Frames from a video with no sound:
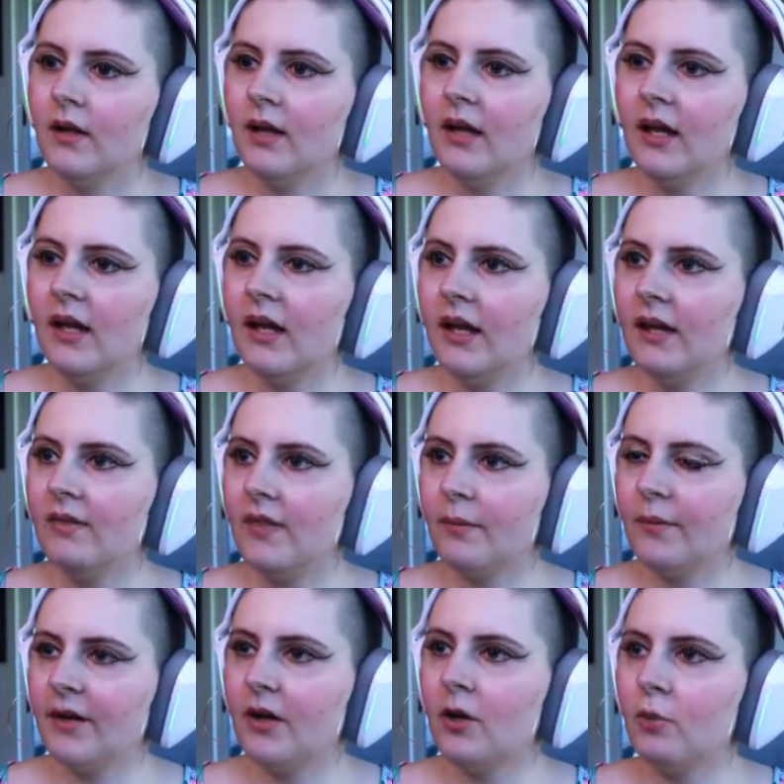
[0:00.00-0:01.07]
And there we
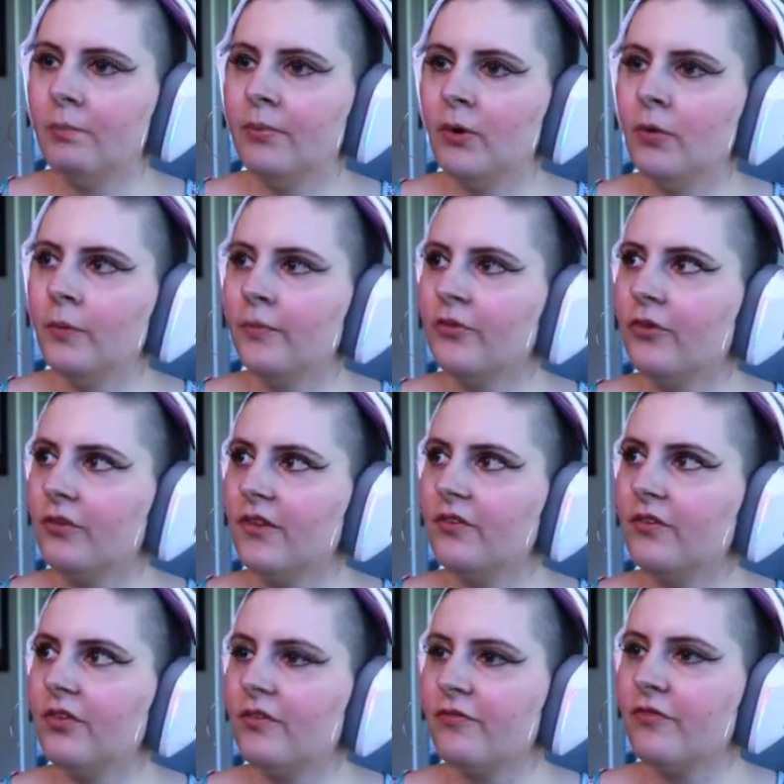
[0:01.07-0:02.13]
go. Boom. So this is
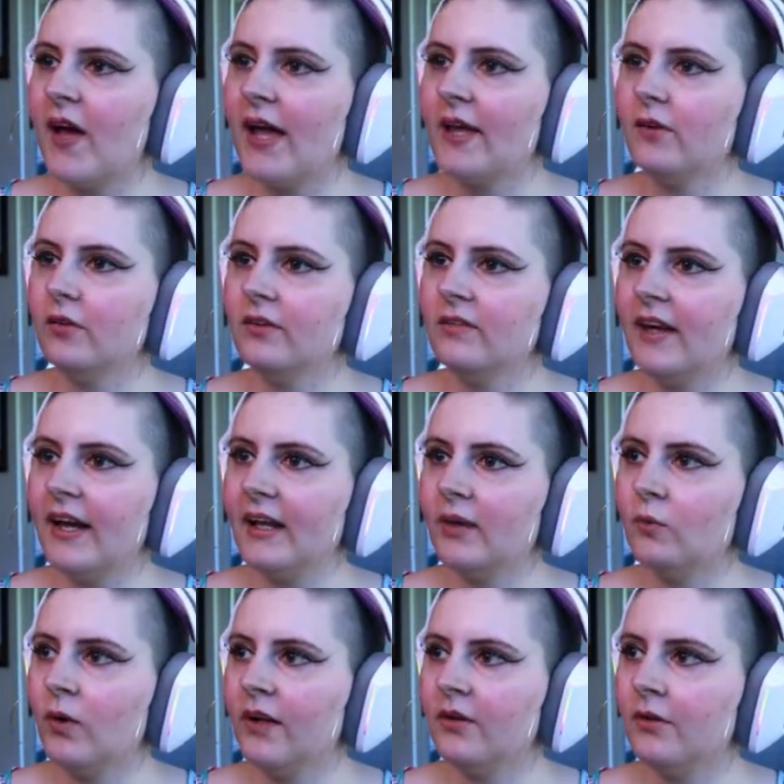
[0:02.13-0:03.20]
the final deck and
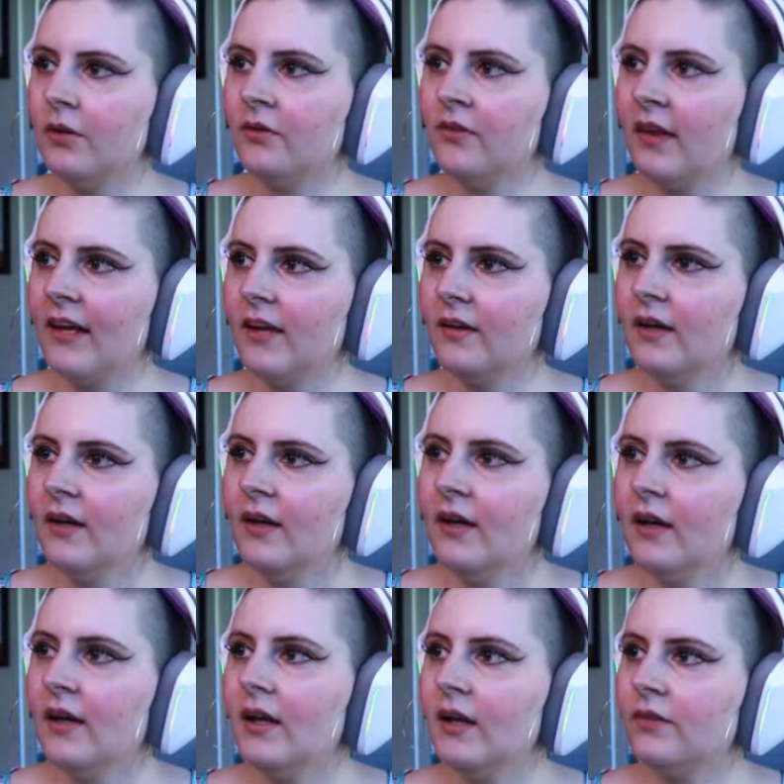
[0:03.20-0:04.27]
what it looks like.
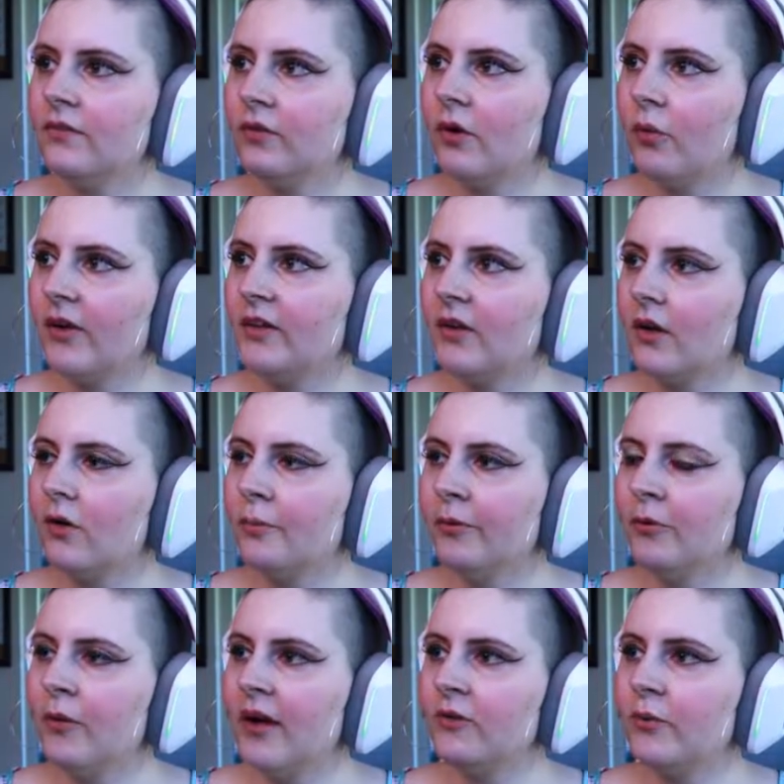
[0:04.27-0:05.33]
It's going to go Blue
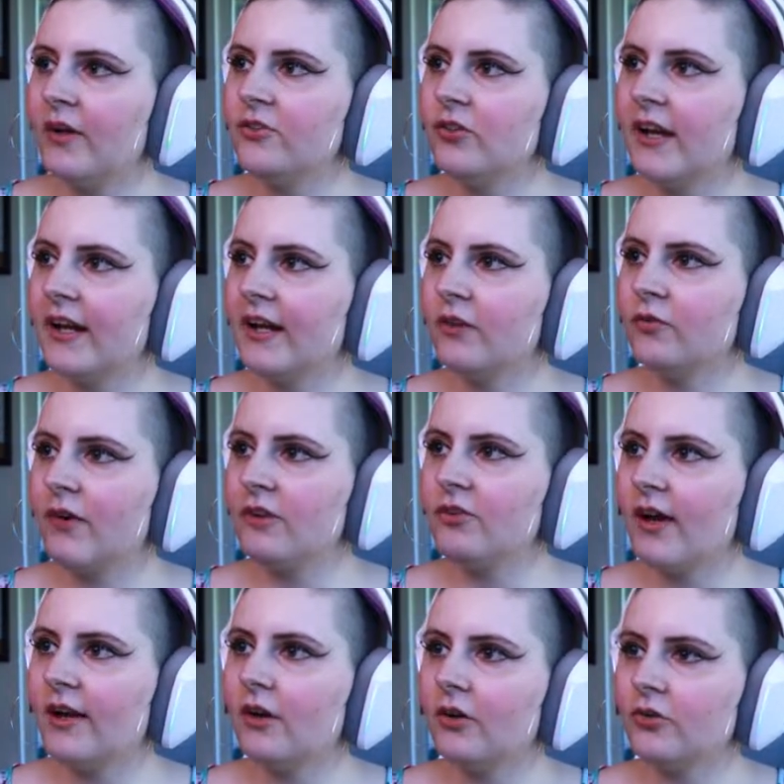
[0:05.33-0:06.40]
Eyes White Dragon, Red
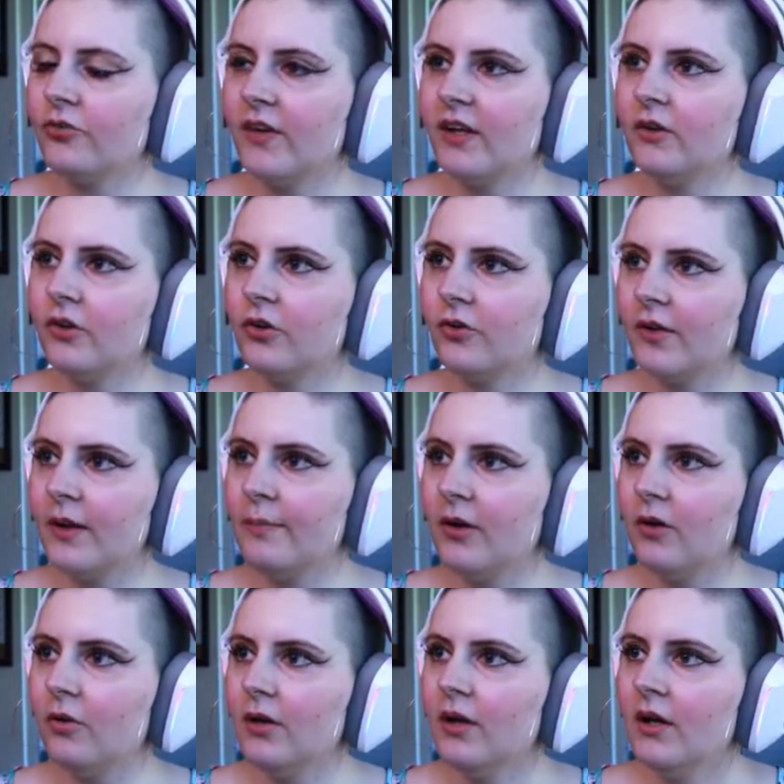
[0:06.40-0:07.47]
Dragon Archfiend, Kuriboh,
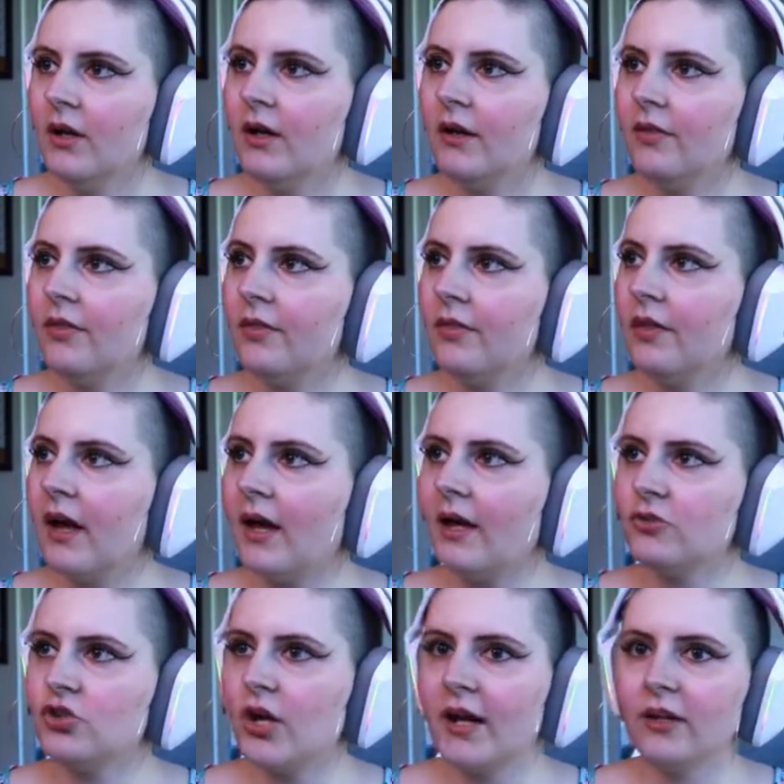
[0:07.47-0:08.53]

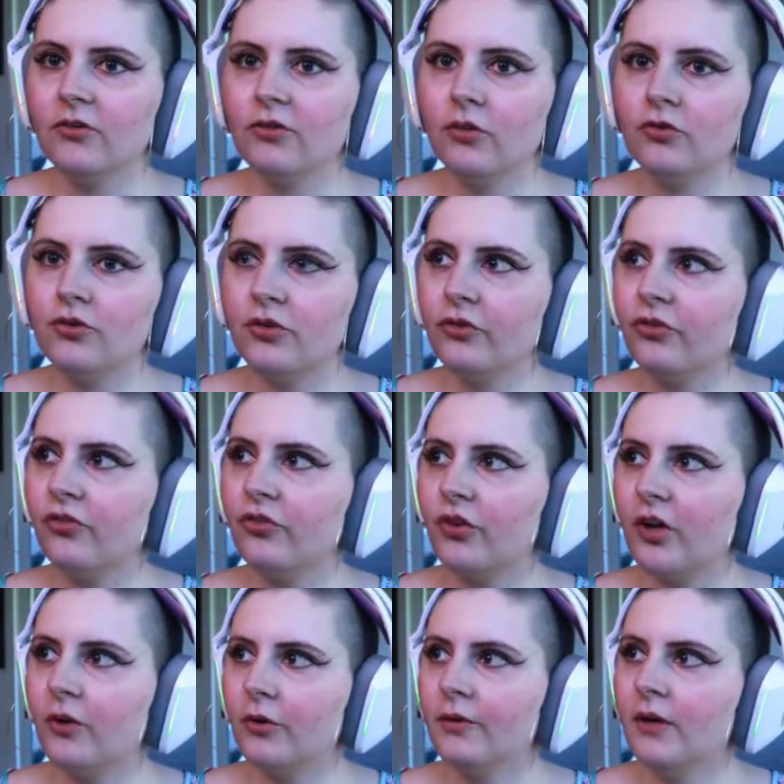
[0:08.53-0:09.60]
Giant Soldier of
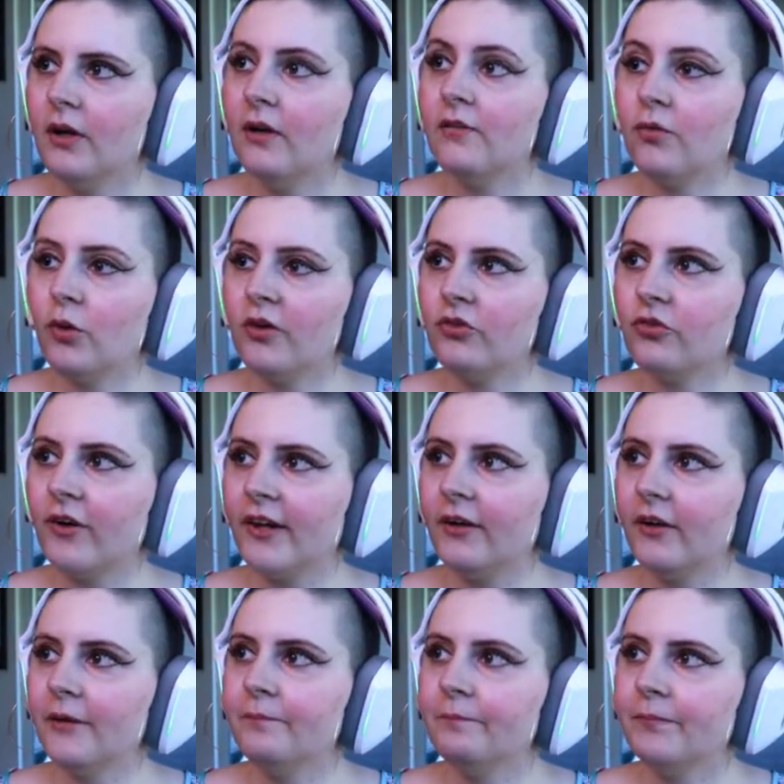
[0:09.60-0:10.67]
Stone, Vorse
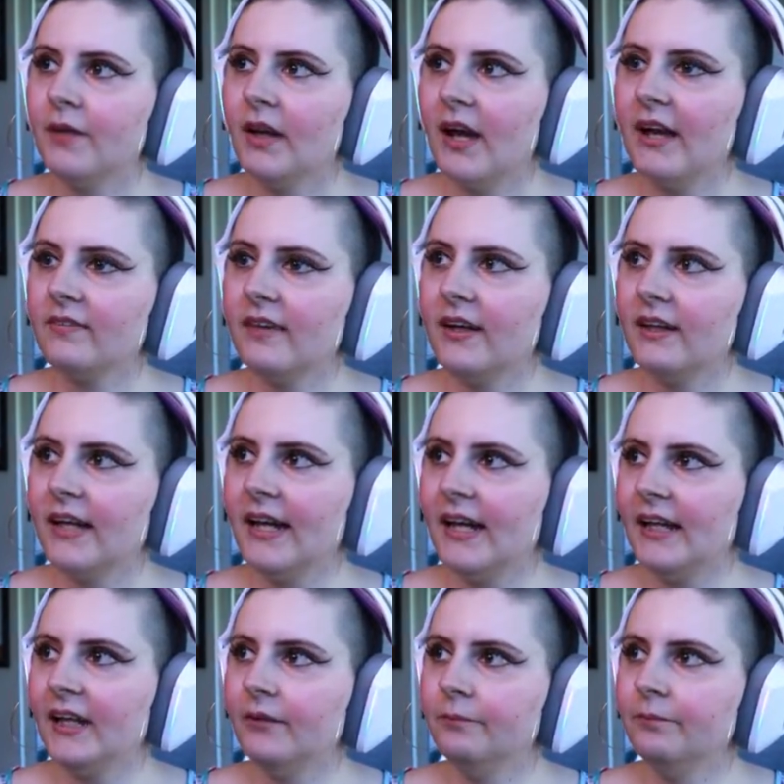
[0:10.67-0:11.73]
Raider, X-Head
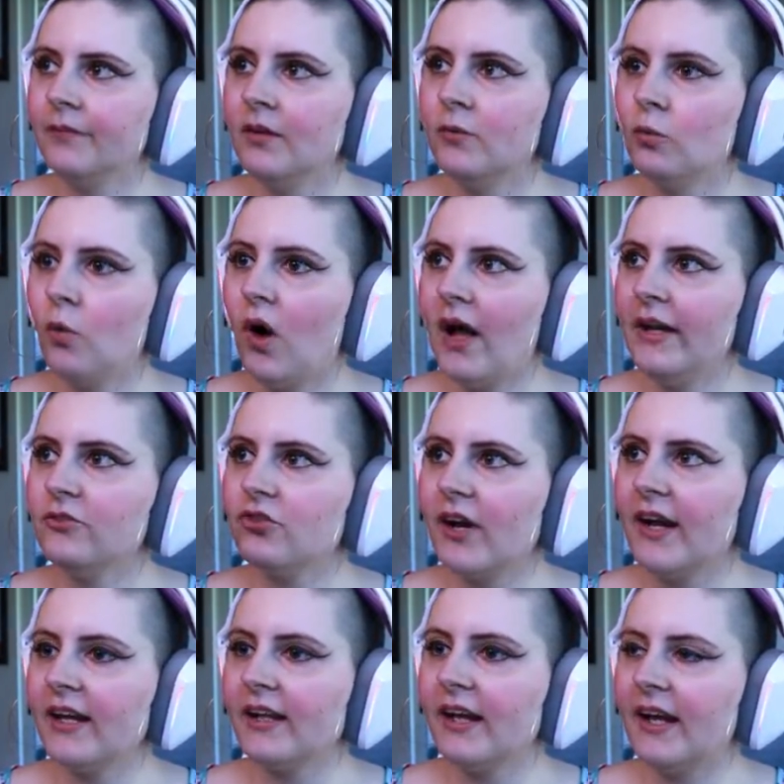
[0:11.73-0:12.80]
Cannon, Y
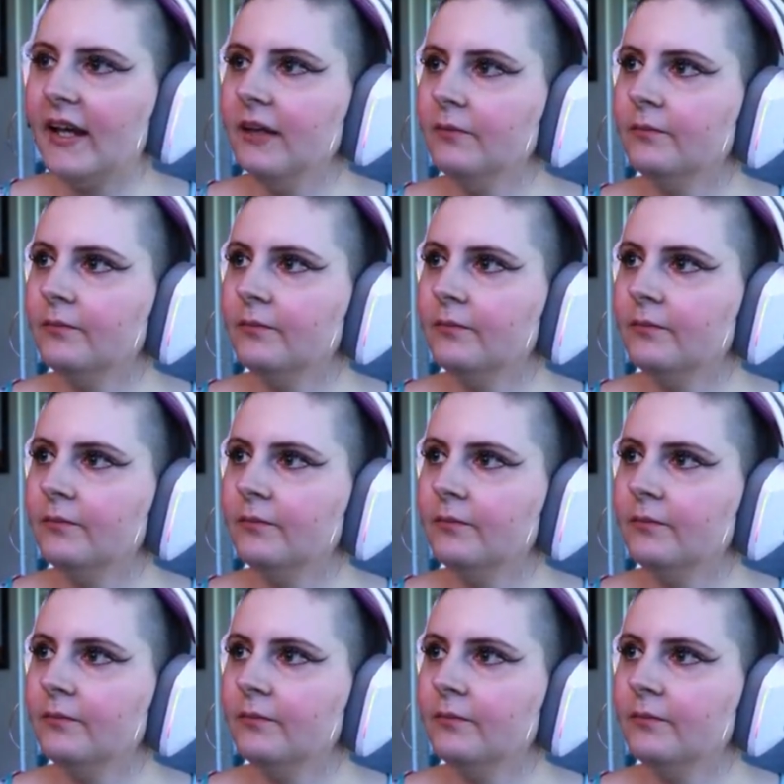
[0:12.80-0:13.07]
Dragon Head,